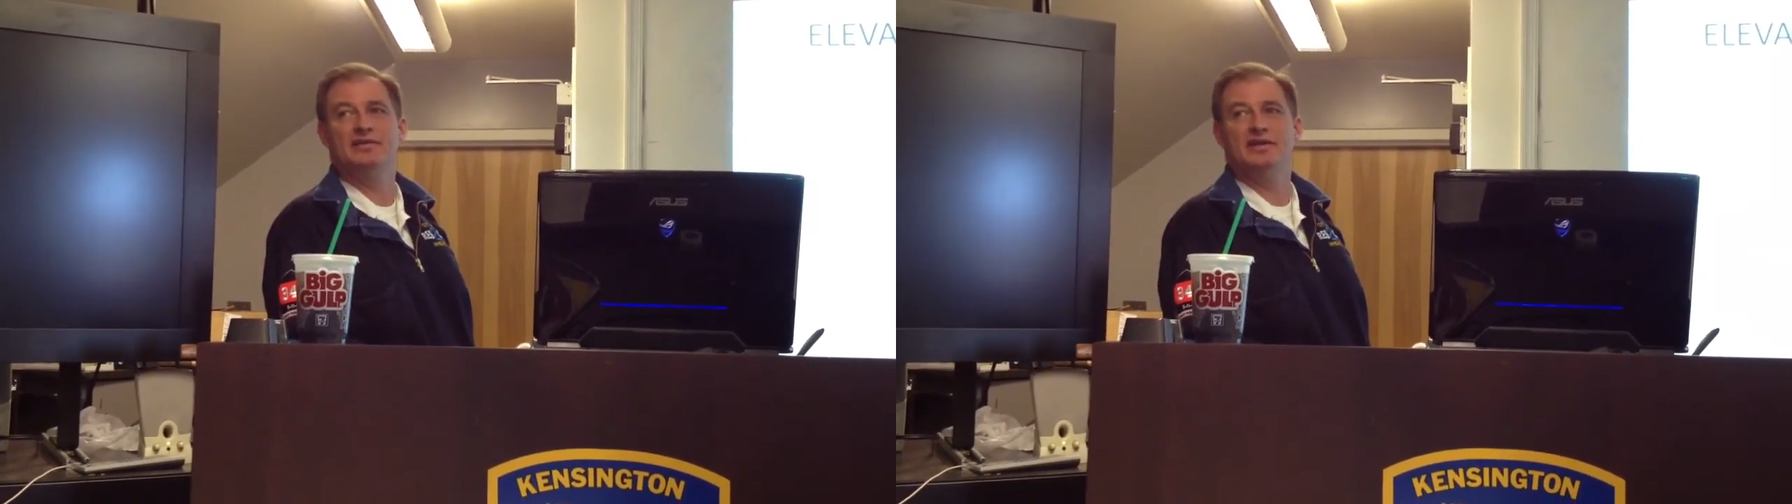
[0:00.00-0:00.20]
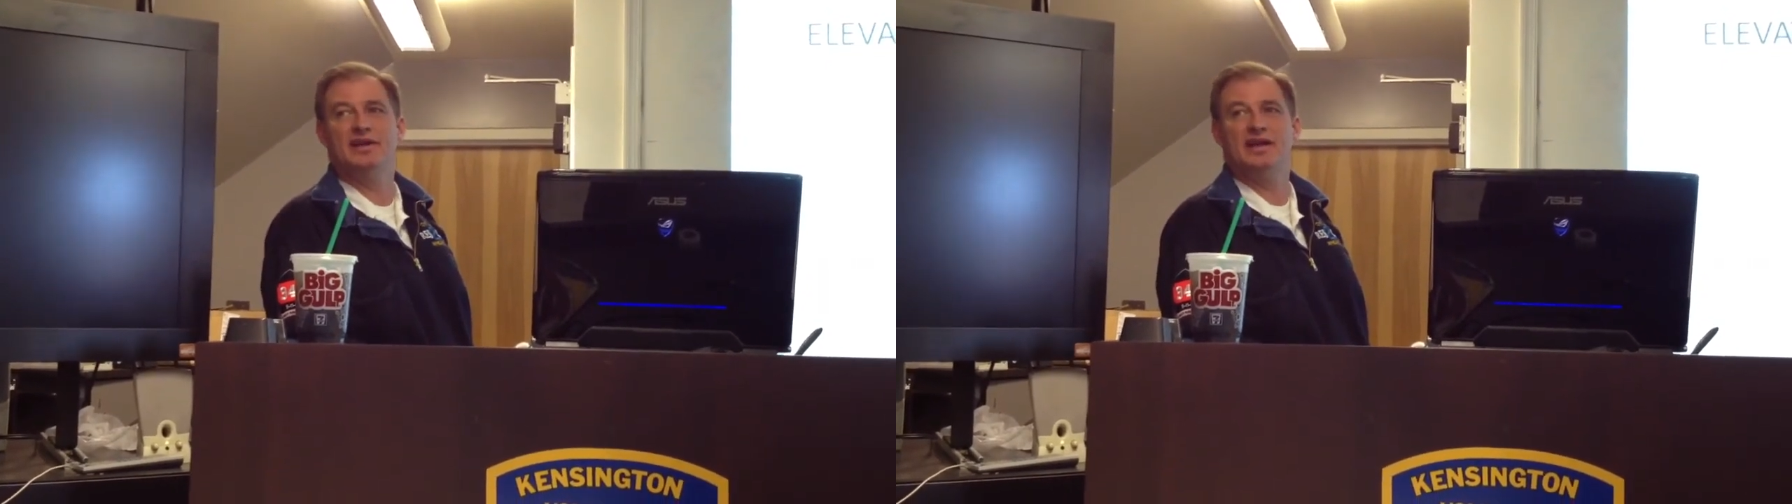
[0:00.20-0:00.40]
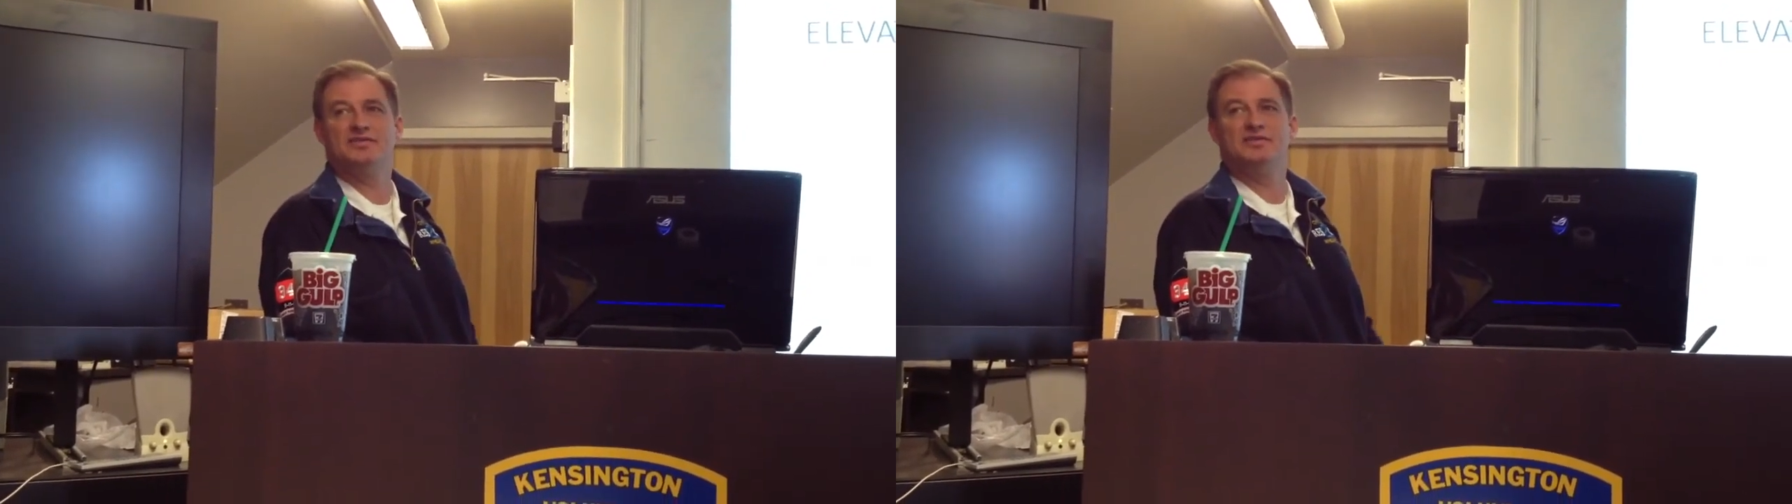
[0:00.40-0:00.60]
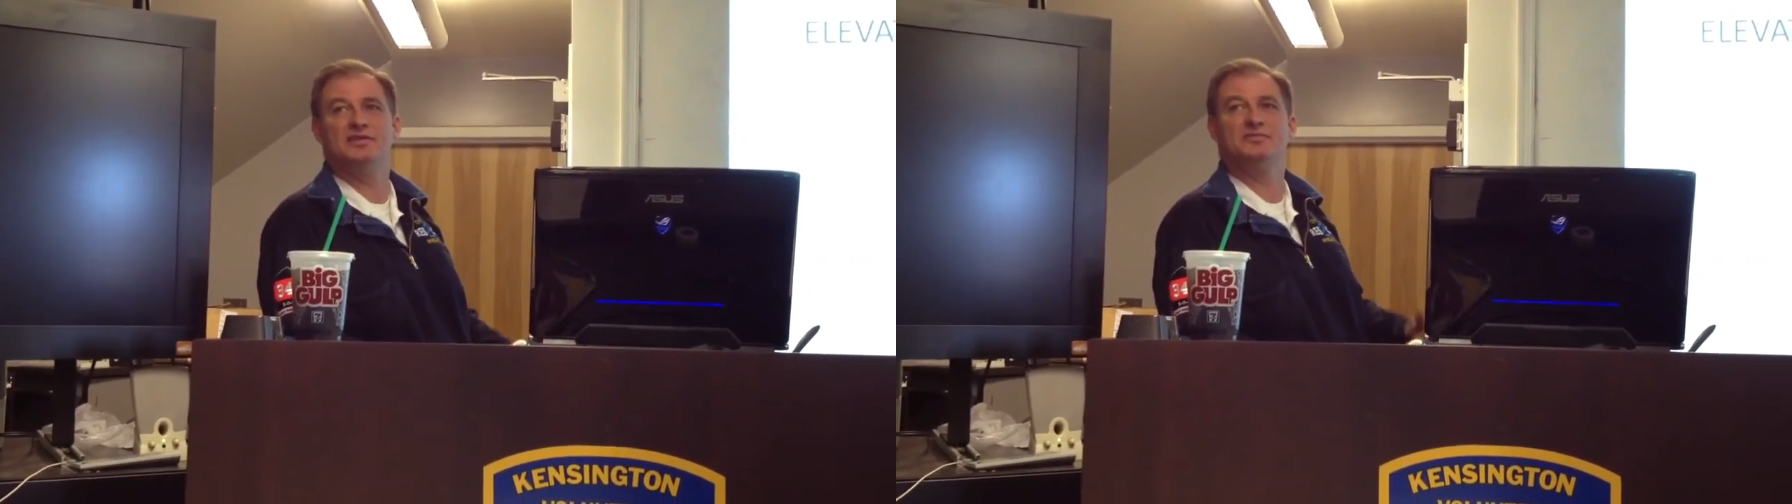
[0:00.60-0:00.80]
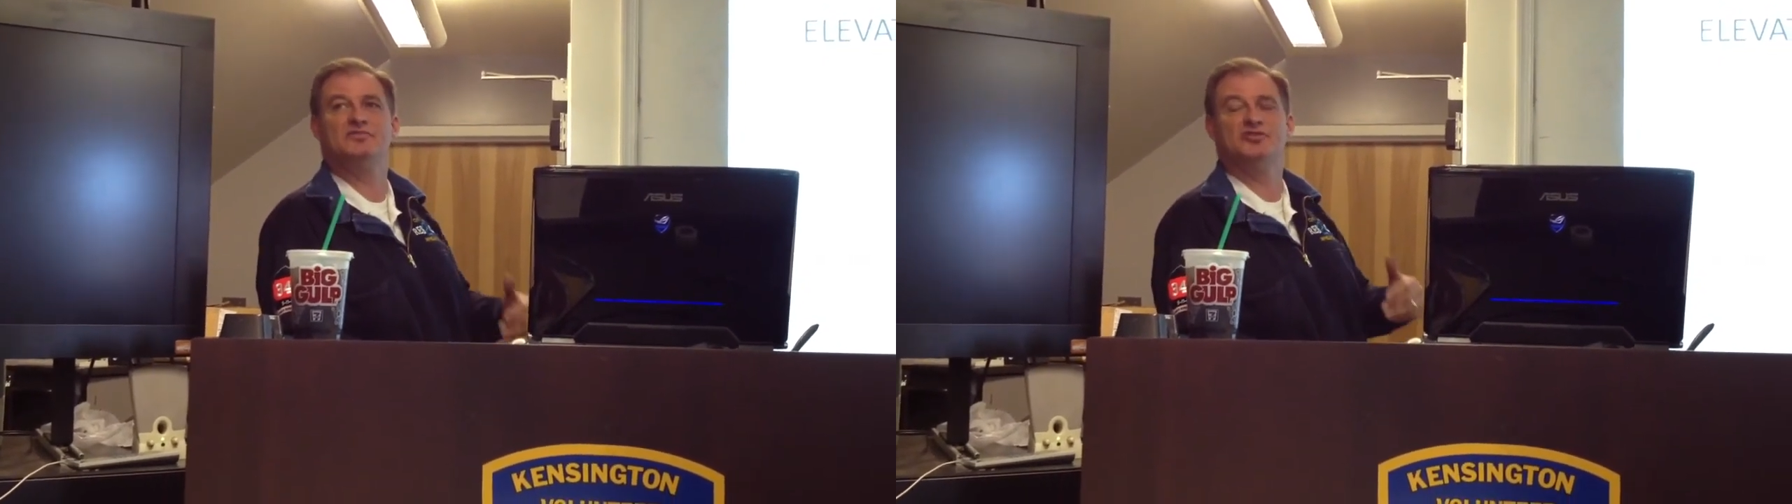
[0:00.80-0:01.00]
It has
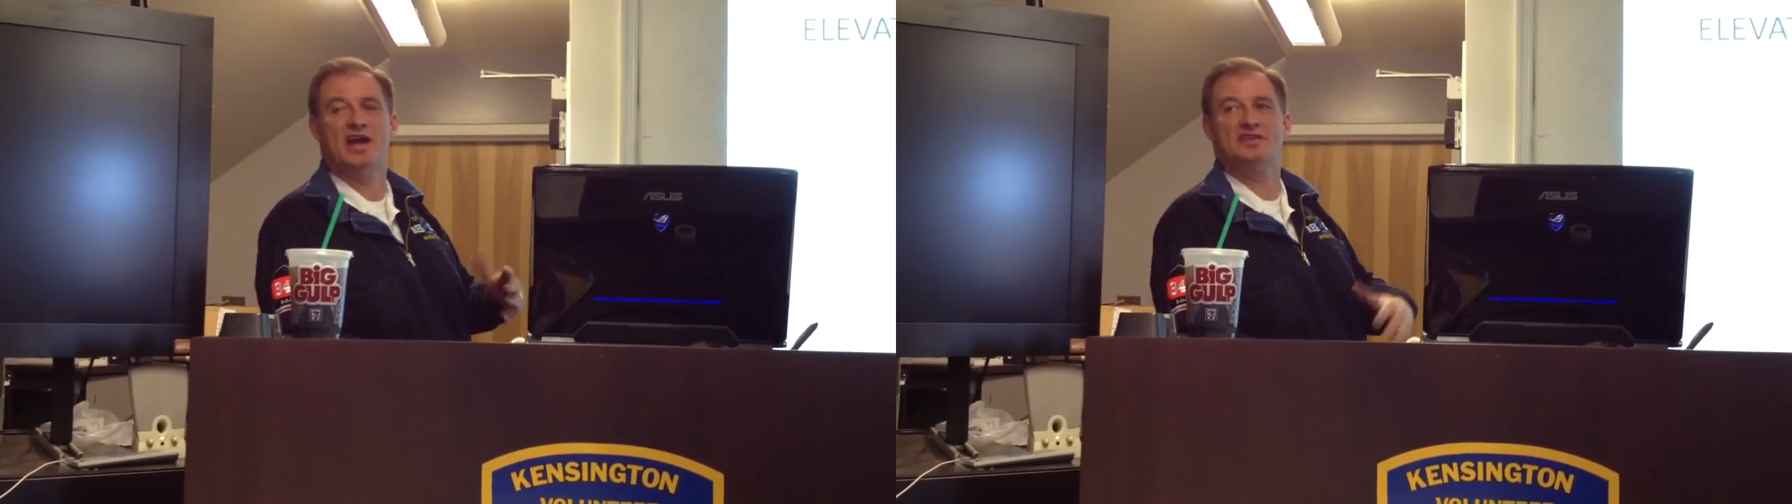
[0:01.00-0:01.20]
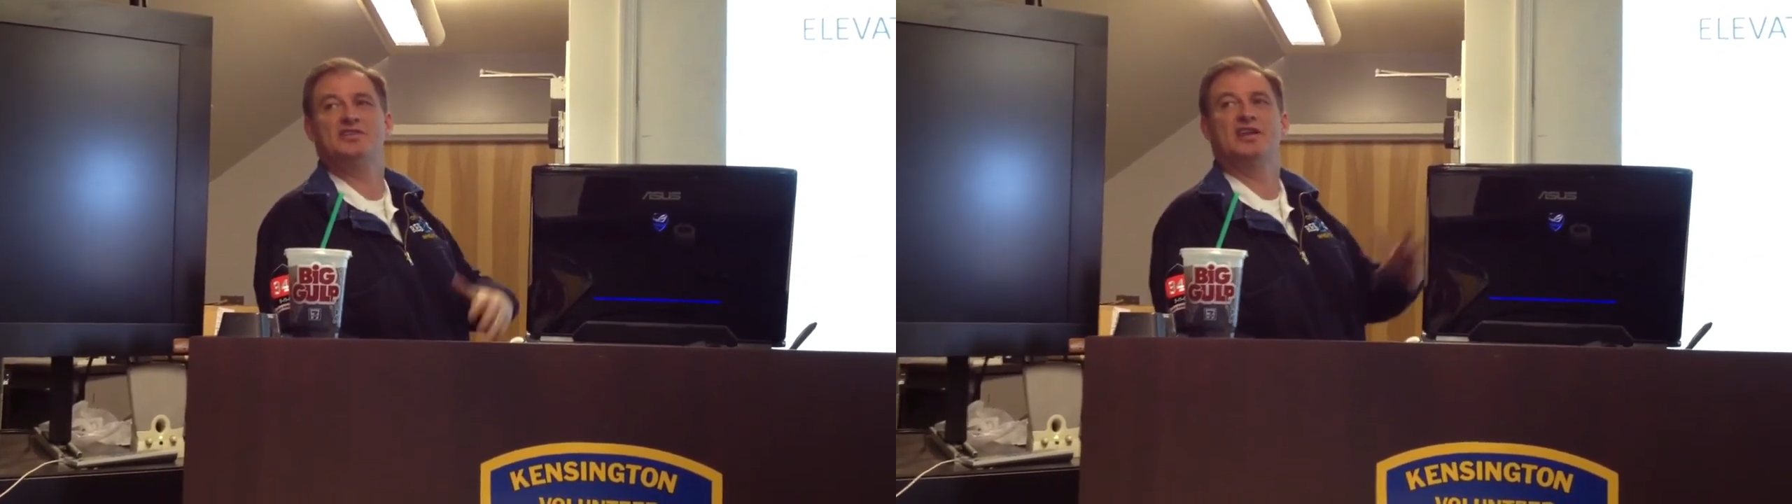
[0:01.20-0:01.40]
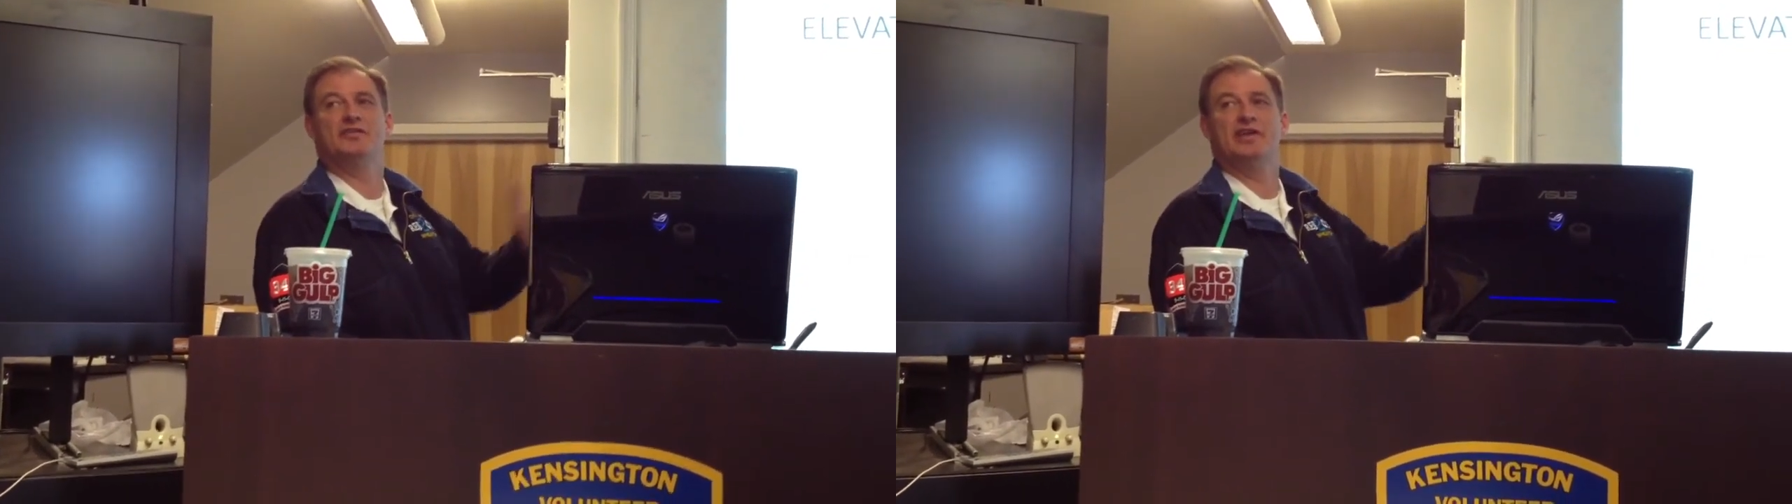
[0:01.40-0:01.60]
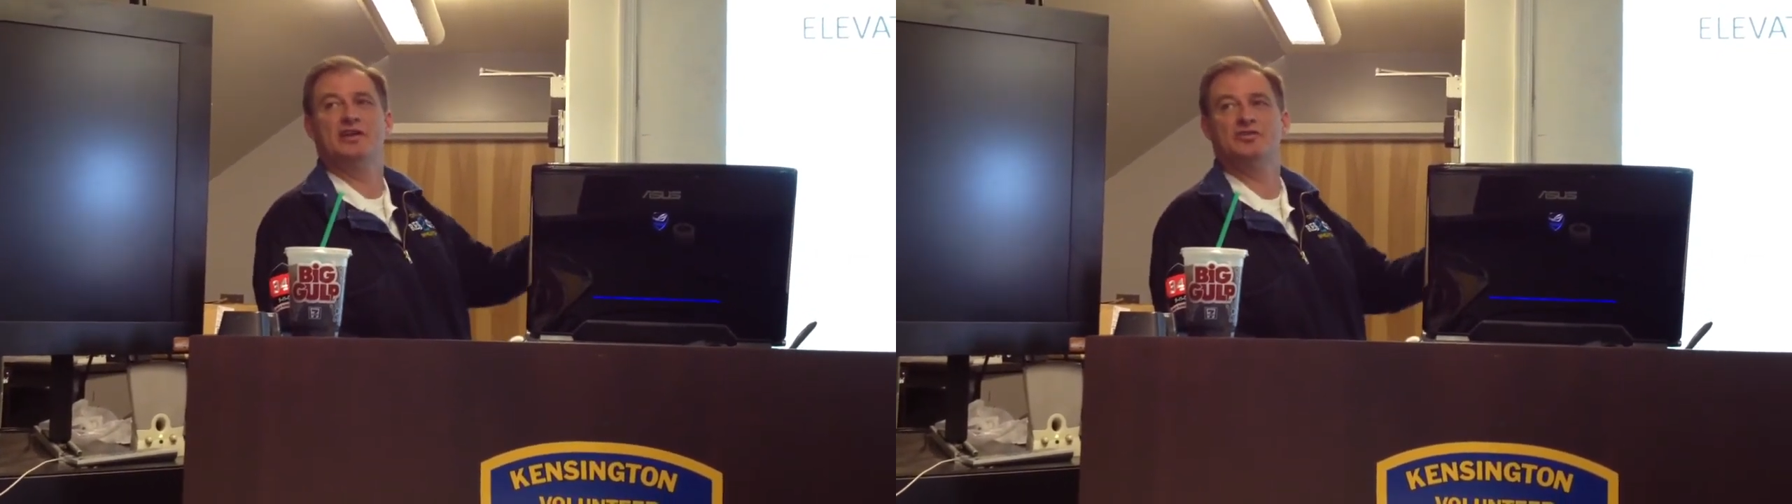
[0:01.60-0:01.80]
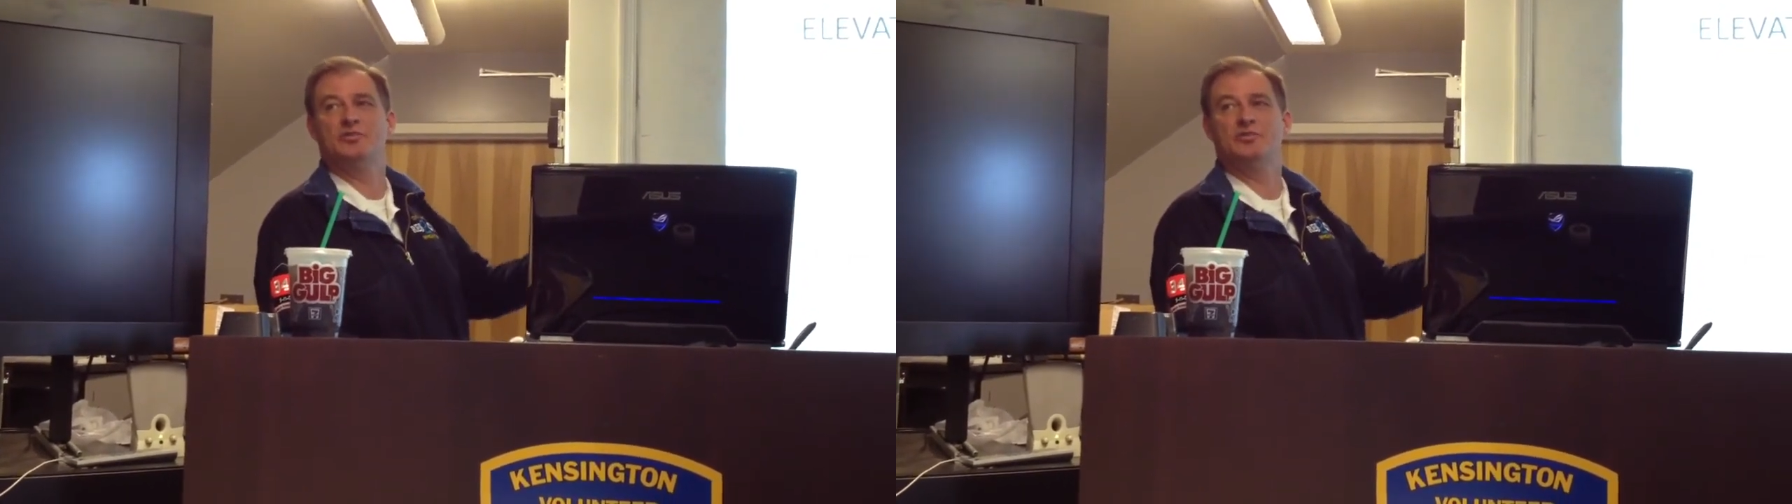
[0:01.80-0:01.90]
the traction elevators,